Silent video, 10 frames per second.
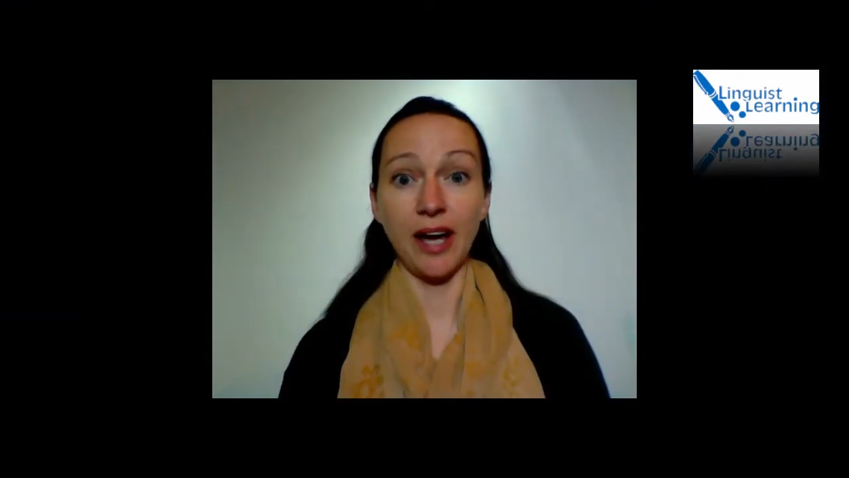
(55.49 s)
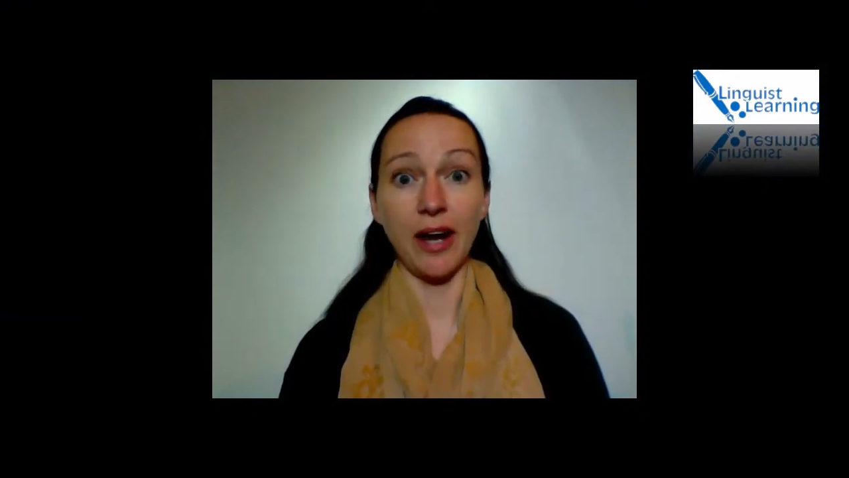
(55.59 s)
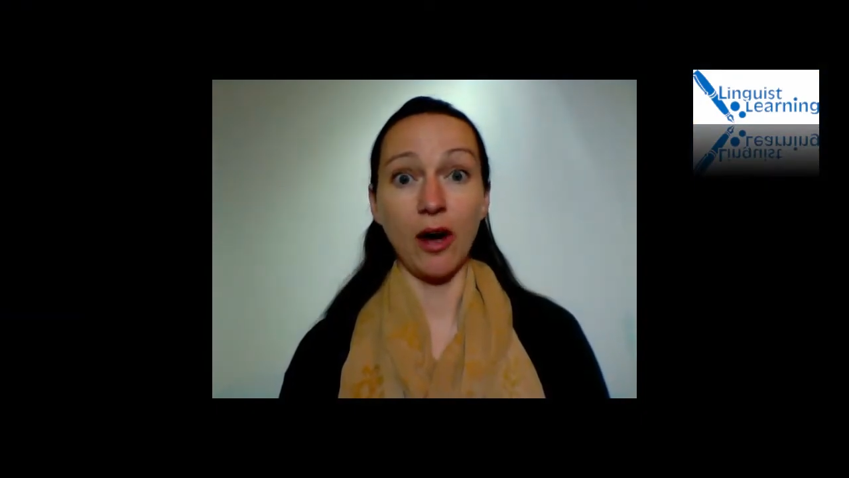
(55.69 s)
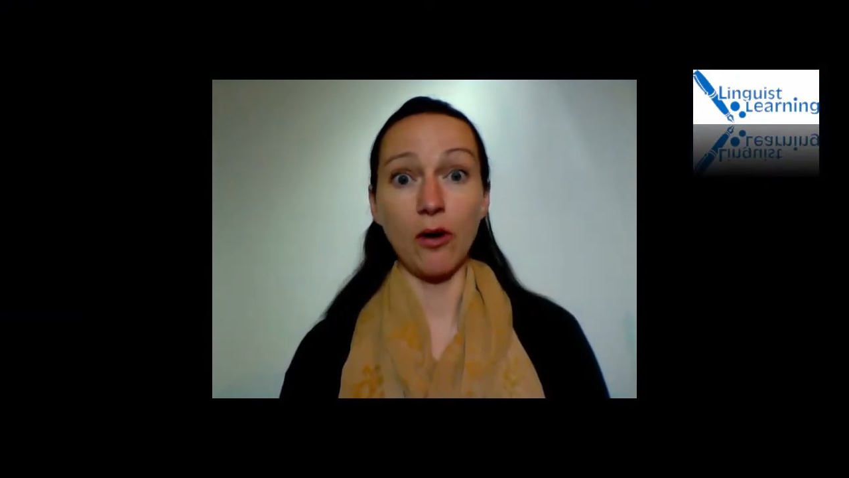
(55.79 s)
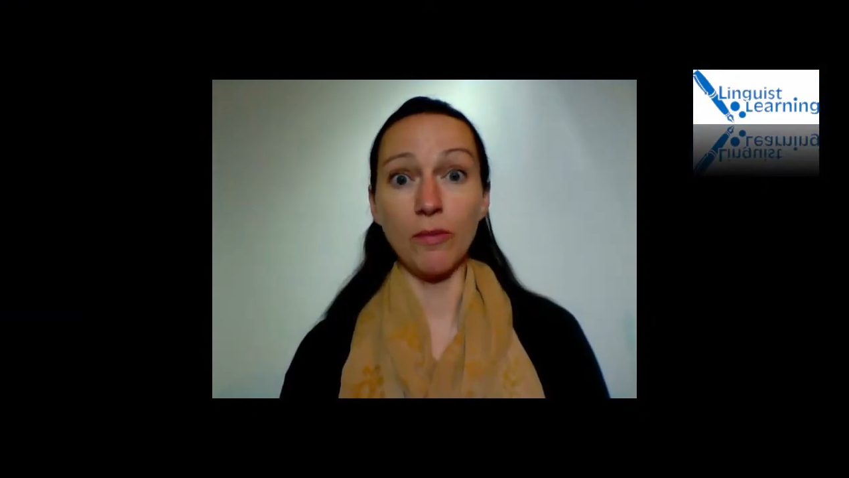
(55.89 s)

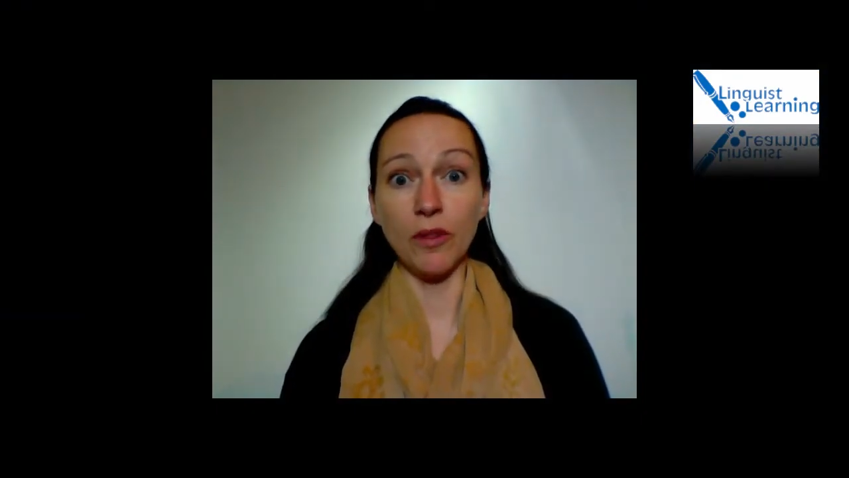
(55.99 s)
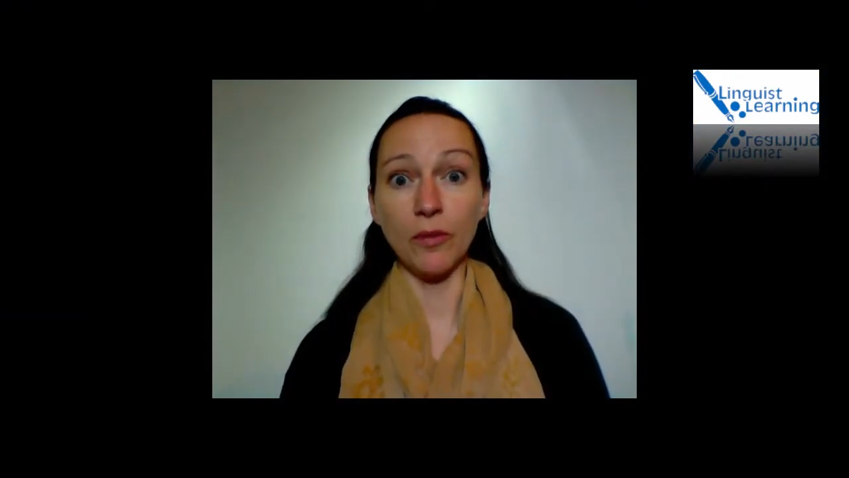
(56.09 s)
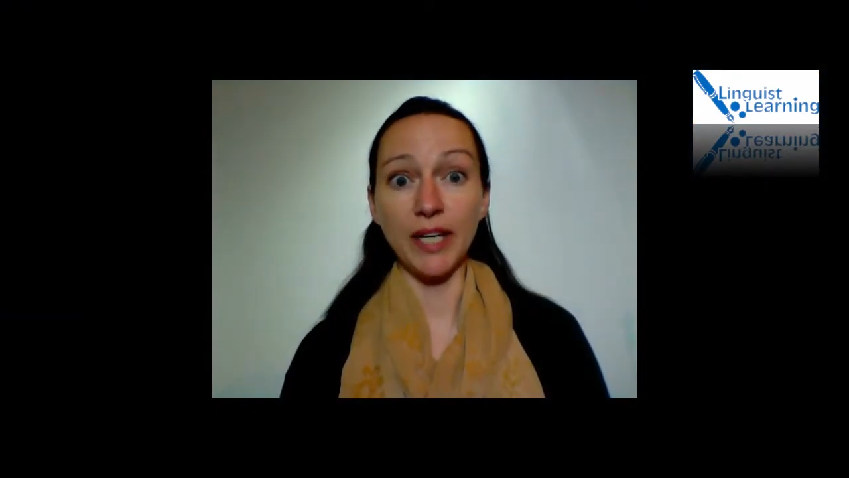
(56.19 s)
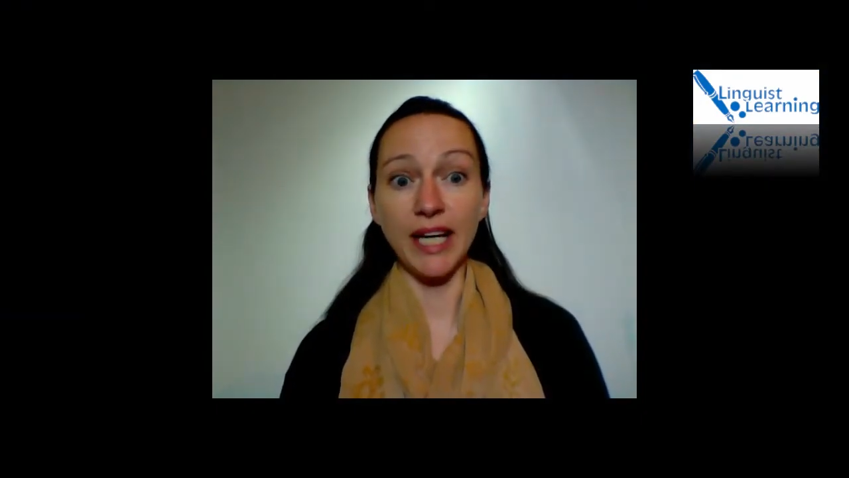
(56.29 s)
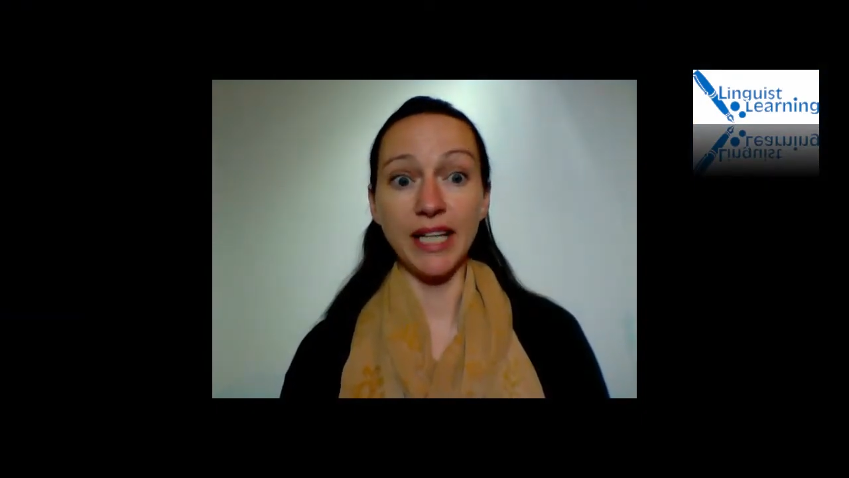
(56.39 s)
at home on the
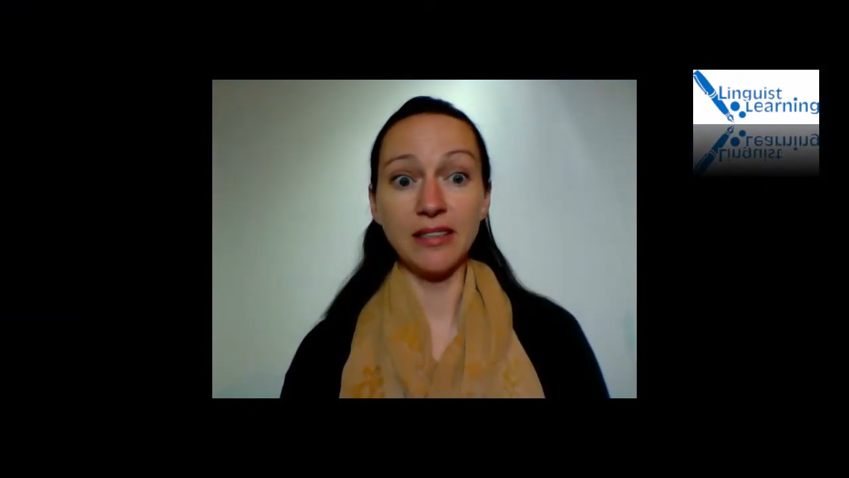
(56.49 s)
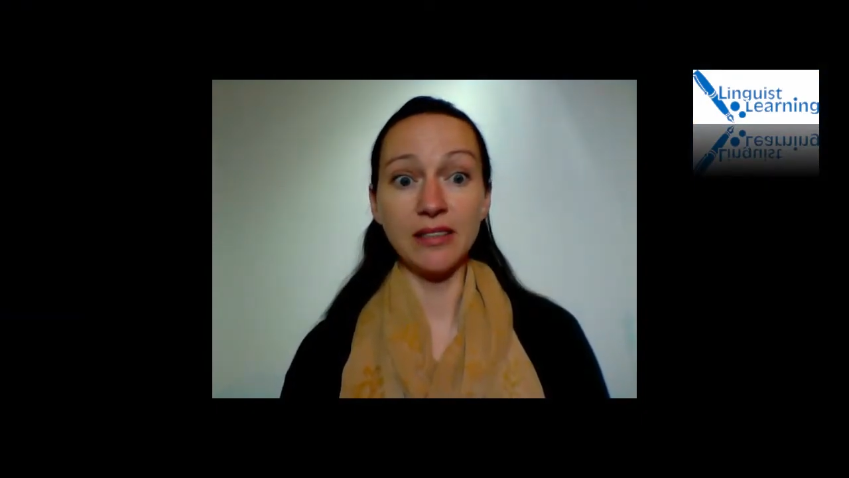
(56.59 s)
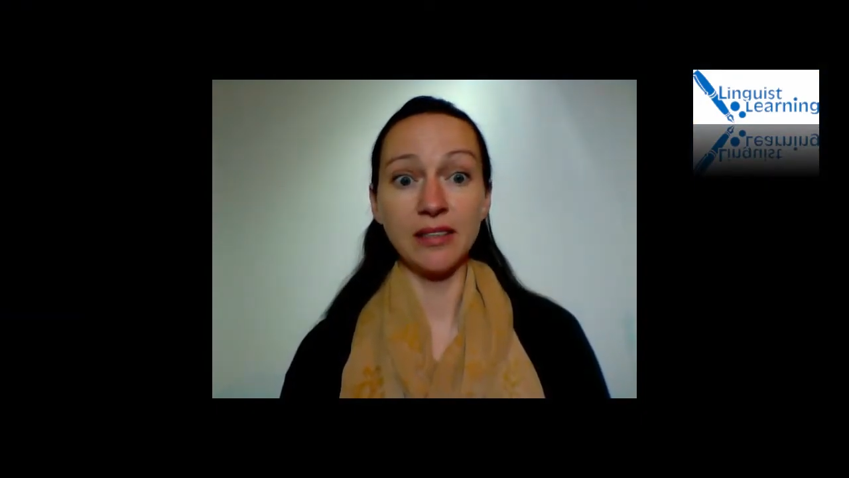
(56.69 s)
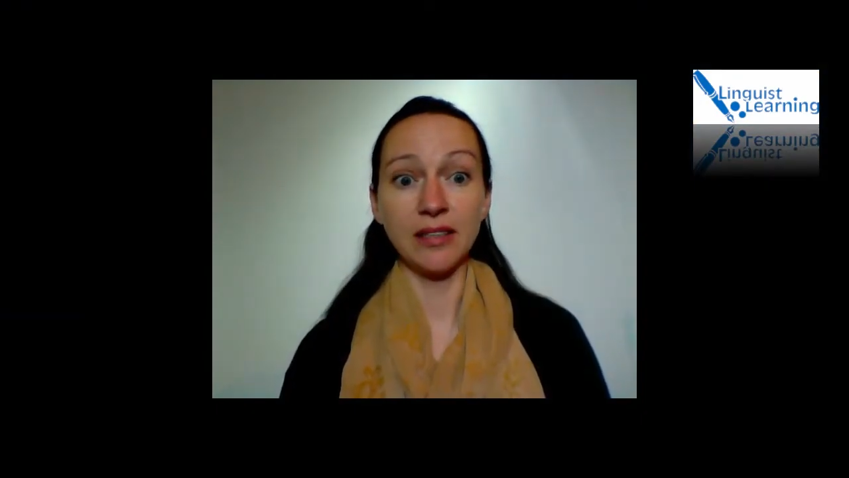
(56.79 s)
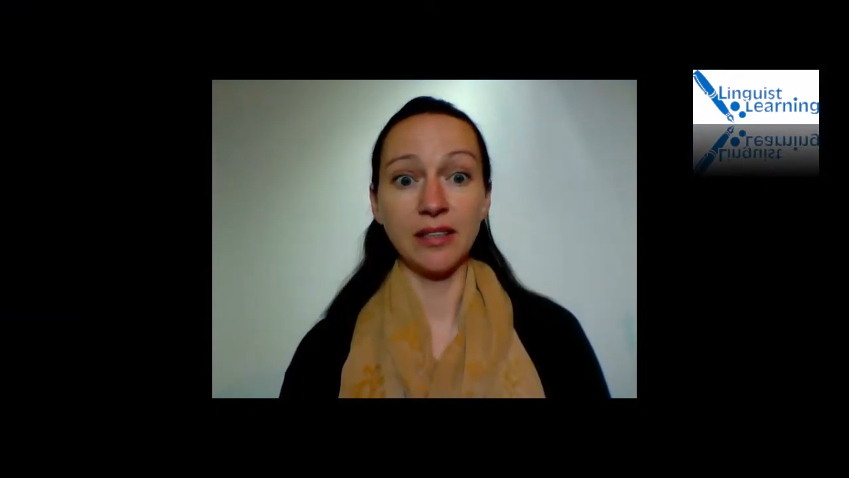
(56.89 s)
weekend,
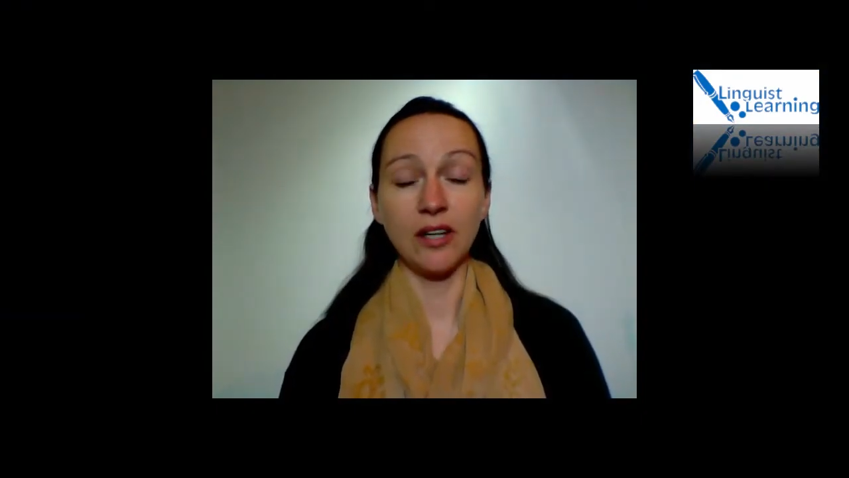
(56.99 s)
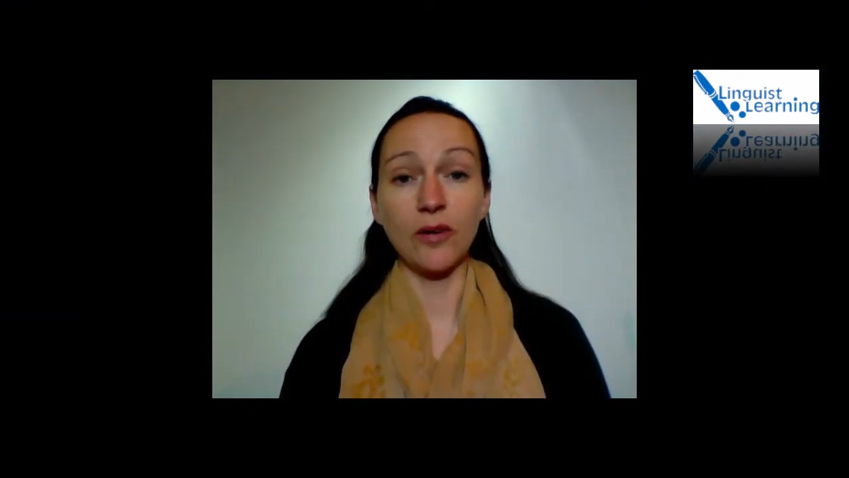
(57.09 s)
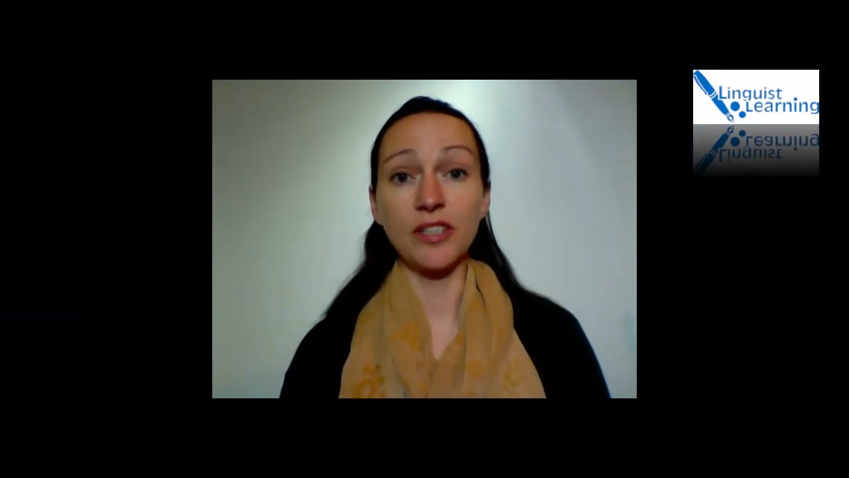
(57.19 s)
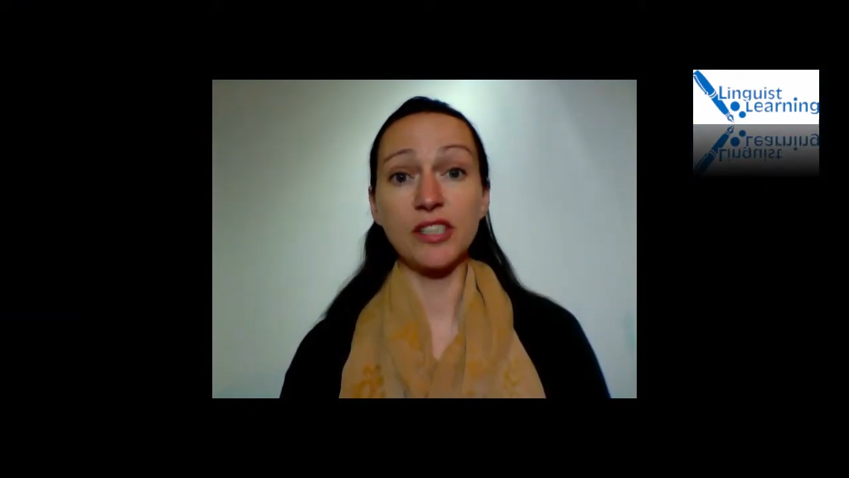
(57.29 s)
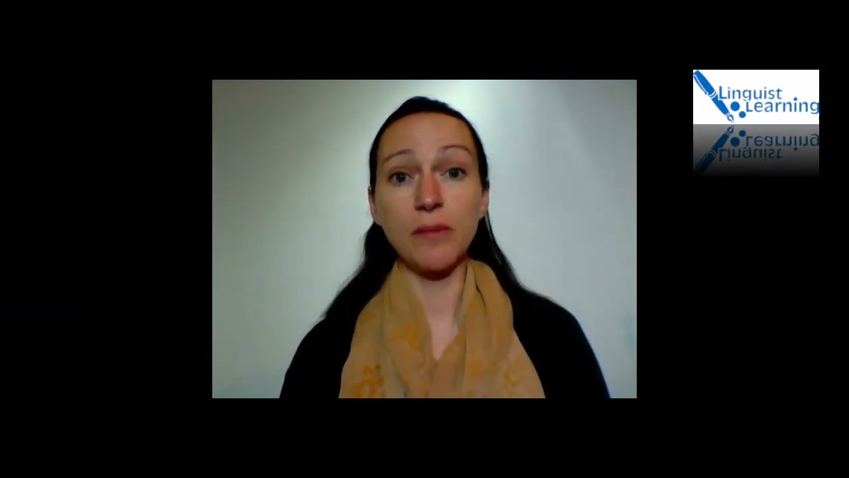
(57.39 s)

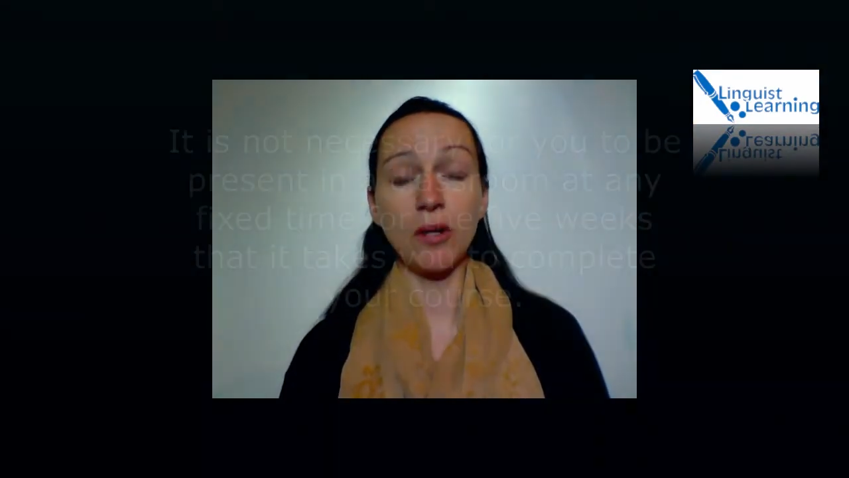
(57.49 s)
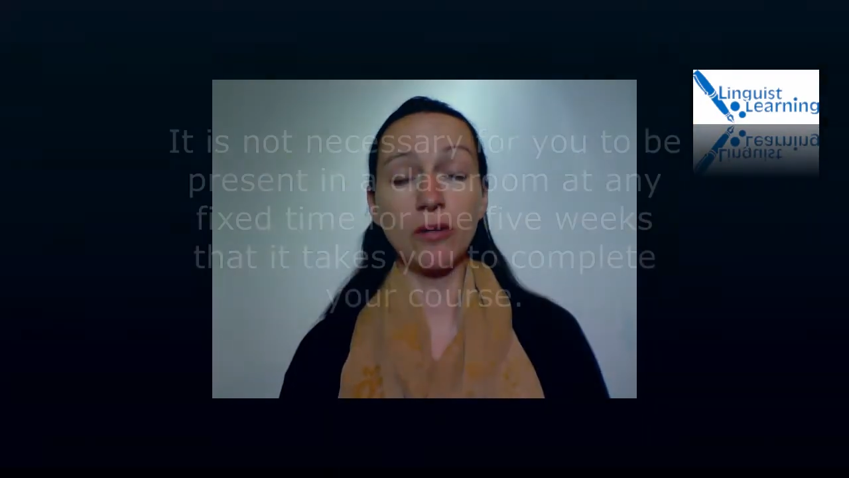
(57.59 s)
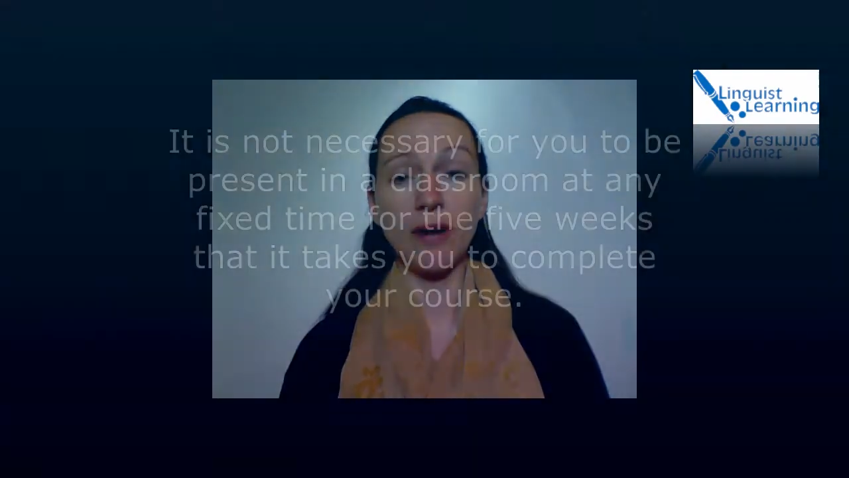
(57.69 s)
or in small